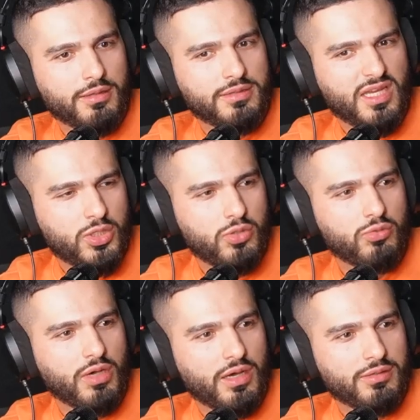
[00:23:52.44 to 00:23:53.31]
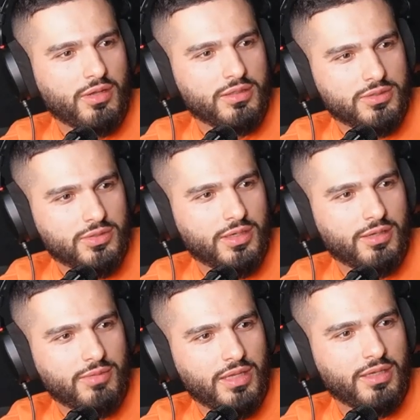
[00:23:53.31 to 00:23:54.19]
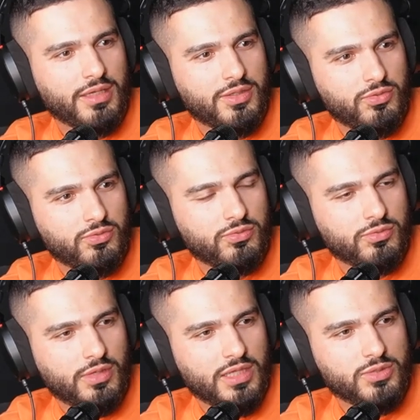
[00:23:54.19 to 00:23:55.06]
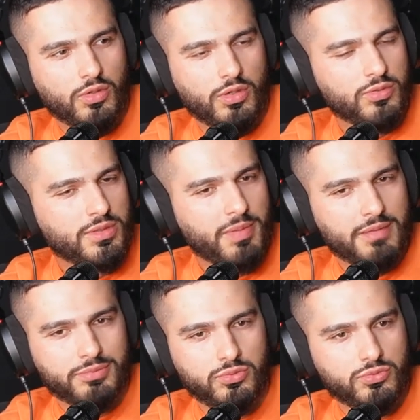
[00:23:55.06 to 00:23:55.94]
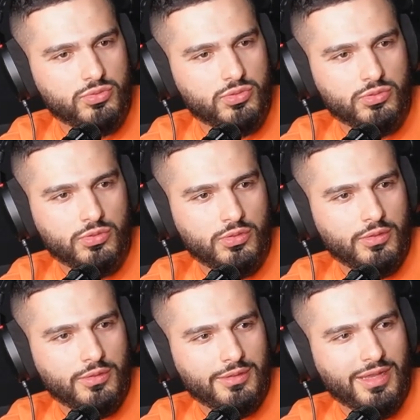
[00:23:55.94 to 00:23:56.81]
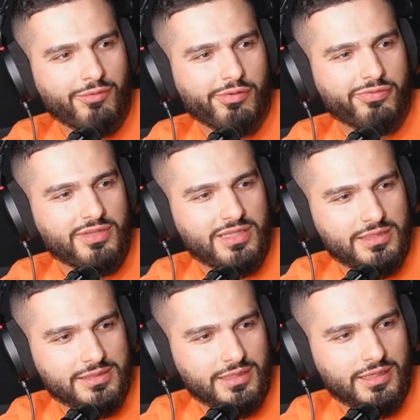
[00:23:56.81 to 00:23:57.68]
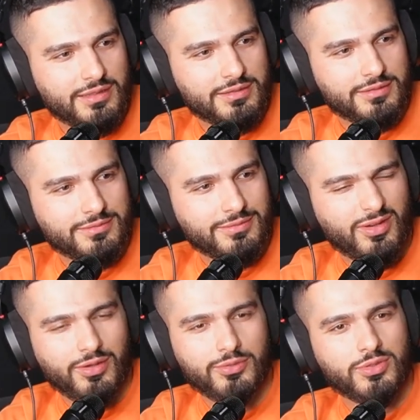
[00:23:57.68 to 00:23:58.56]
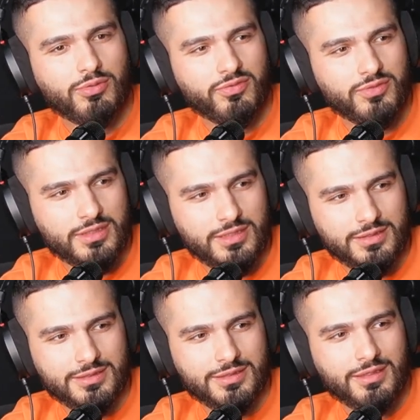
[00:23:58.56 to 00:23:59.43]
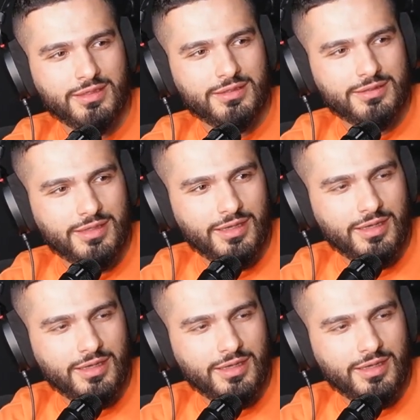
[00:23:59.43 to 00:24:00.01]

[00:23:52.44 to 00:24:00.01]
they're cute. I don't know. I was looking at them like they're cute. Like saw loads of baboons. Like Rafikis and that, innit? Loads of Rafikis. Yeah.